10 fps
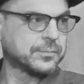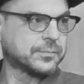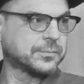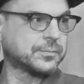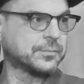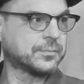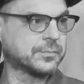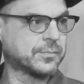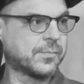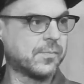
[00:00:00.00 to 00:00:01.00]

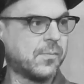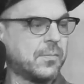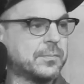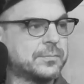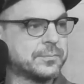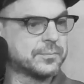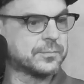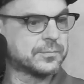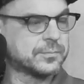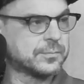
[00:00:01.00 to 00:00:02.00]

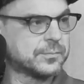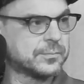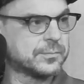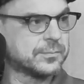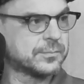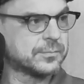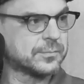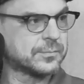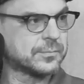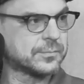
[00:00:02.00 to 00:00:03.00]

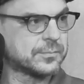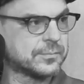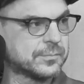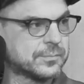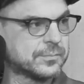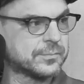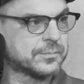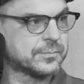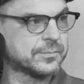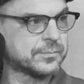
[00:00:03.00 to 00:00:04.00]

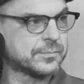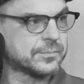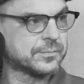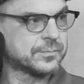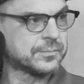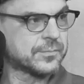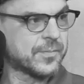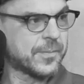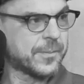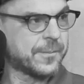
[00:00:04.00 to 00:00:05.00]

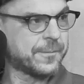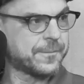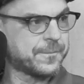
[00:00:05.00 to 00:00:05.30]
No words are spoken by the person on screen.